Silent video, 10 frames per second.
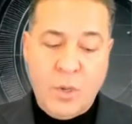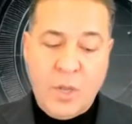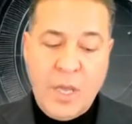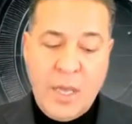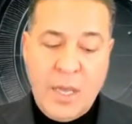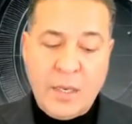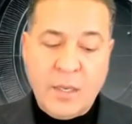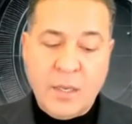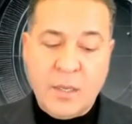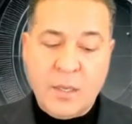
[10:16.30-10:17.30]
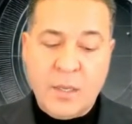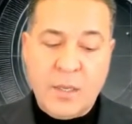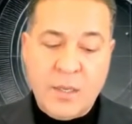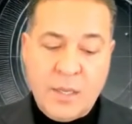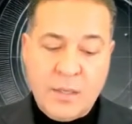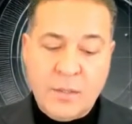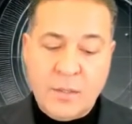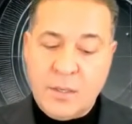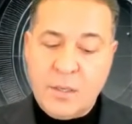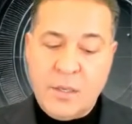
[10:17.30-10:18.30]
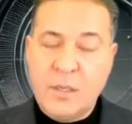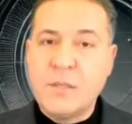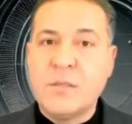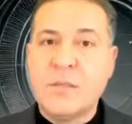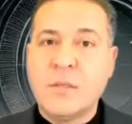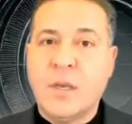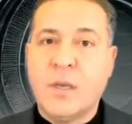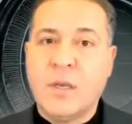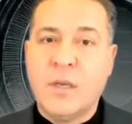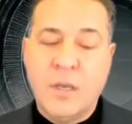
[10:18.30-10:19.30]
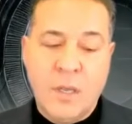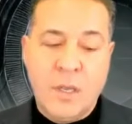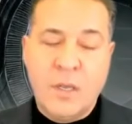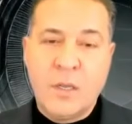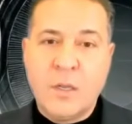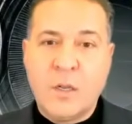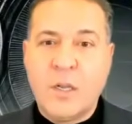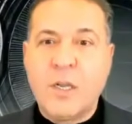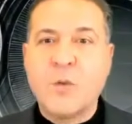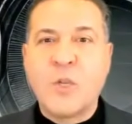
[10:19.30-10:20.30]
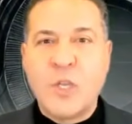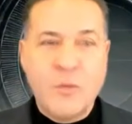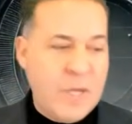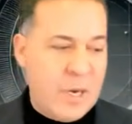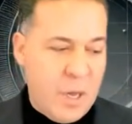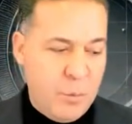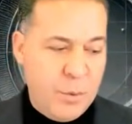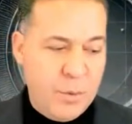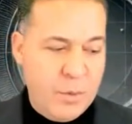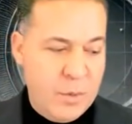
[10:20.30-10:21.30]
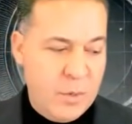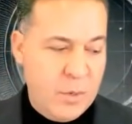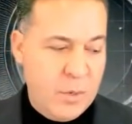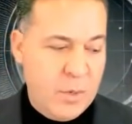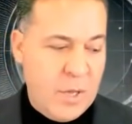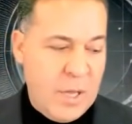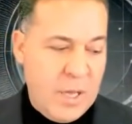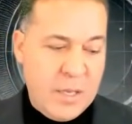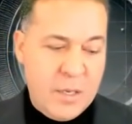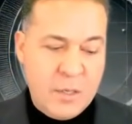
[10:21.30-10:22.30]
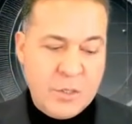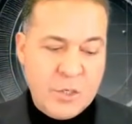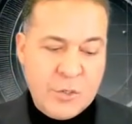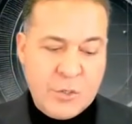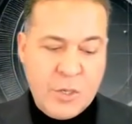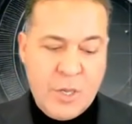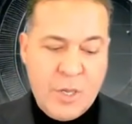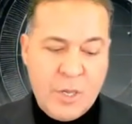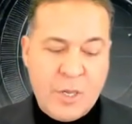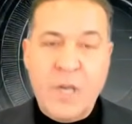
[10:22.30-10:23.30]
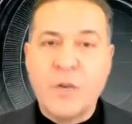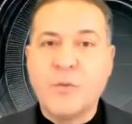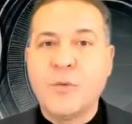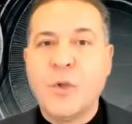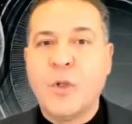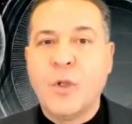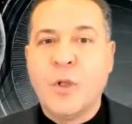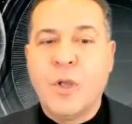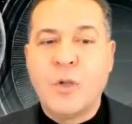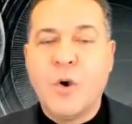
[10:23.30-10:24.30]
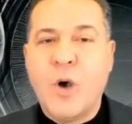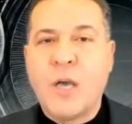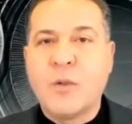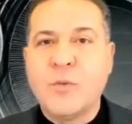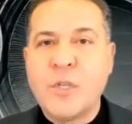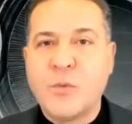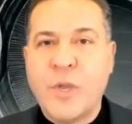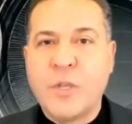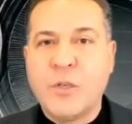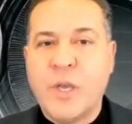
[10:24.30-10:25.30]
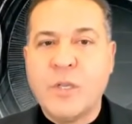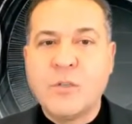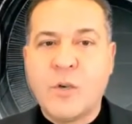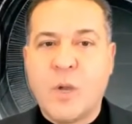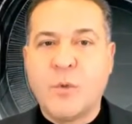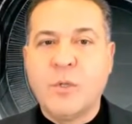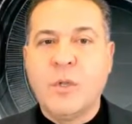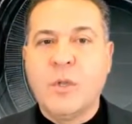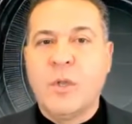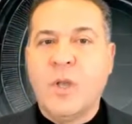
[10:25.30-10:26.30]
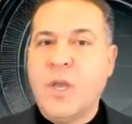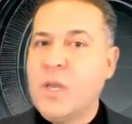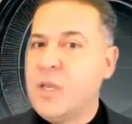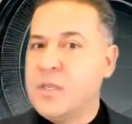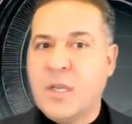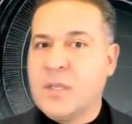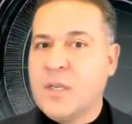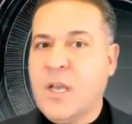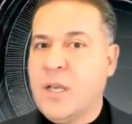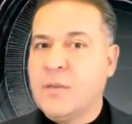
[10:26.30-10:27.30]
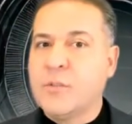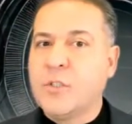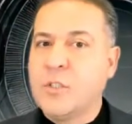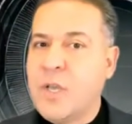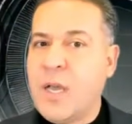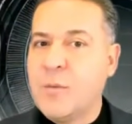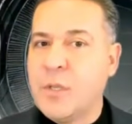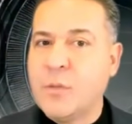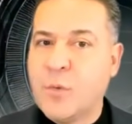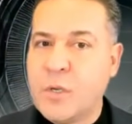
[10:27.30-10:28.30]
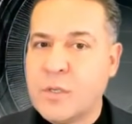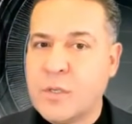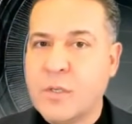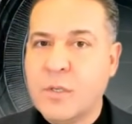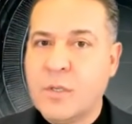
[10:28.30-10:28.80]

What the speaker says: and yet he's gonna give that up and just kind of go out of his way to get in trouble, and he's not going to have a good time in prison.